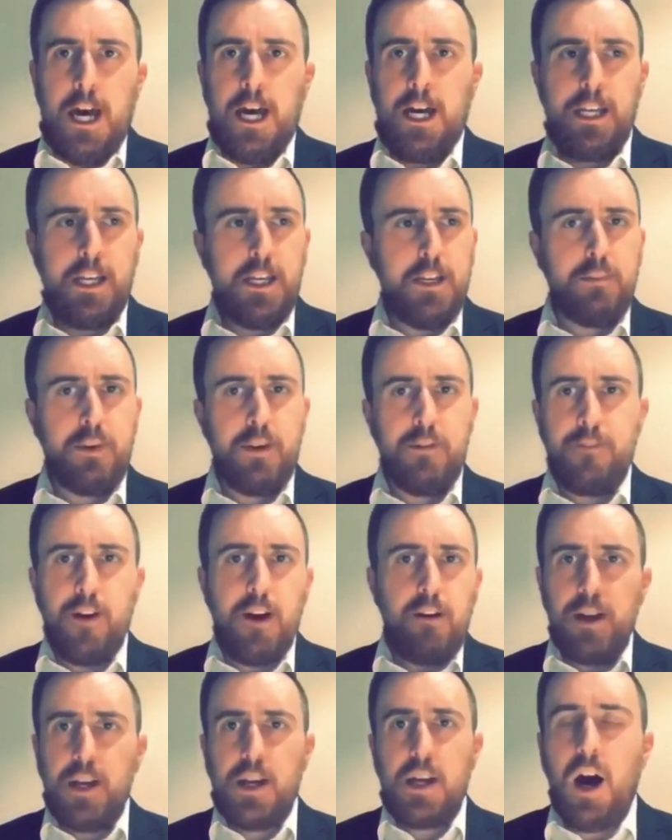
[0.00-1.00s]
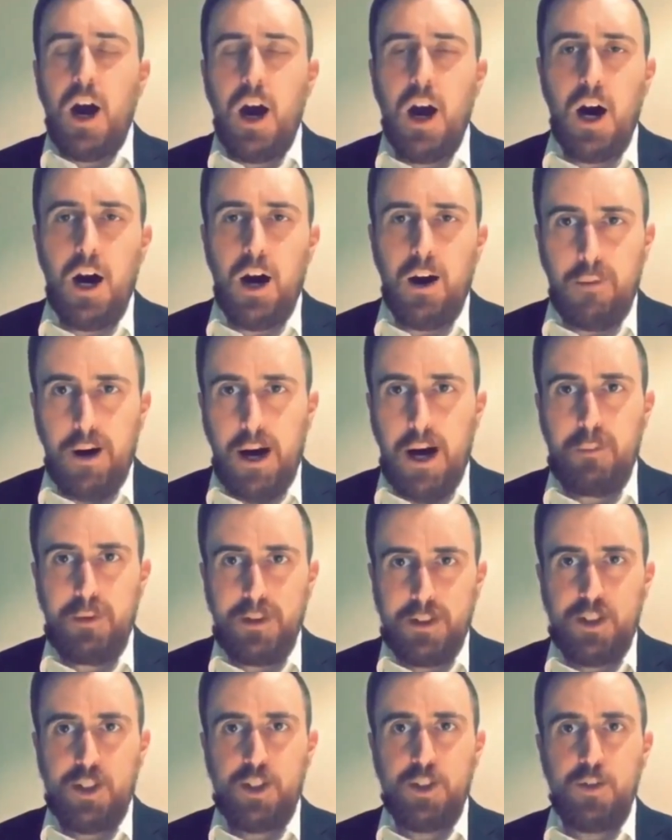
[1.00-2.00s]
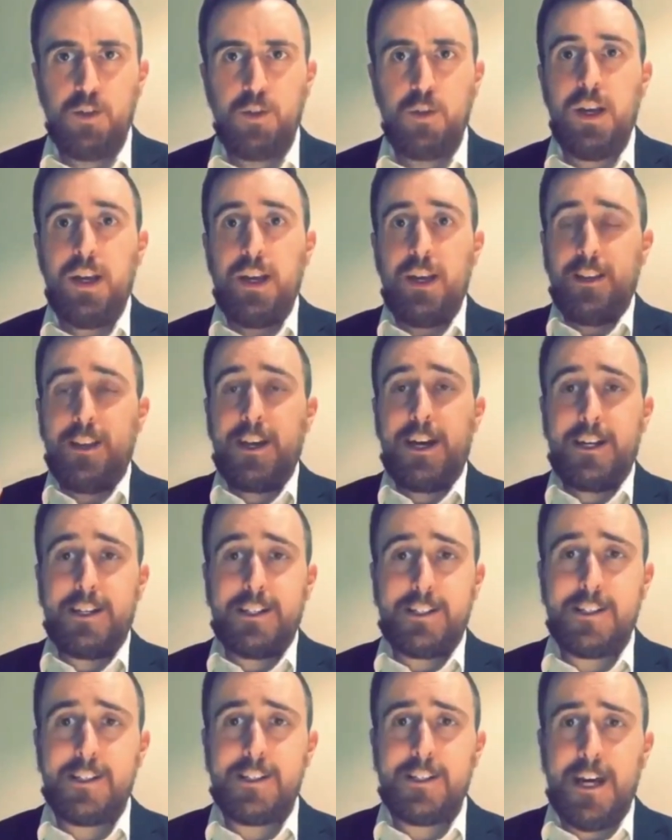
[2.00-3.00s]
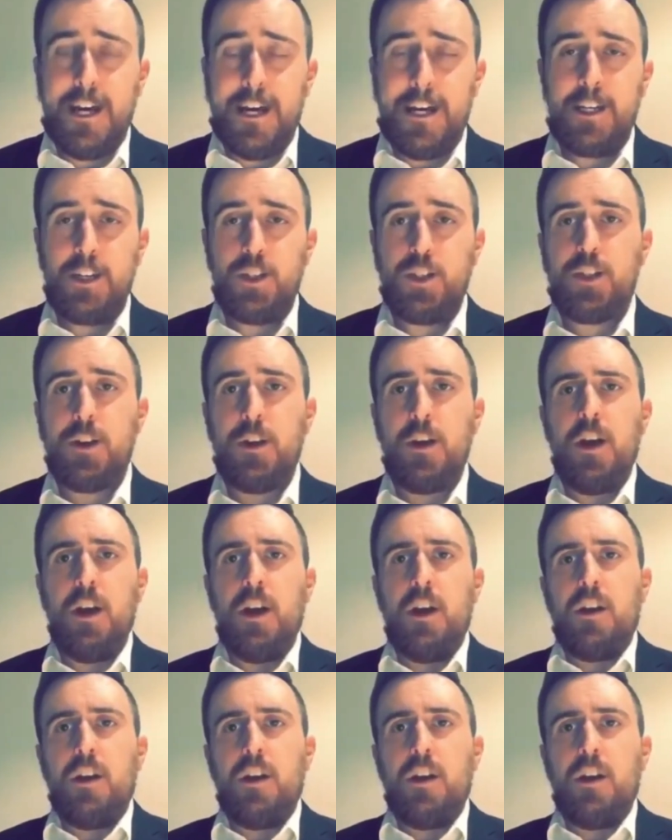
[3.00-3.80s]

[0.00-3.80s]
and he had been very calm up until that stage.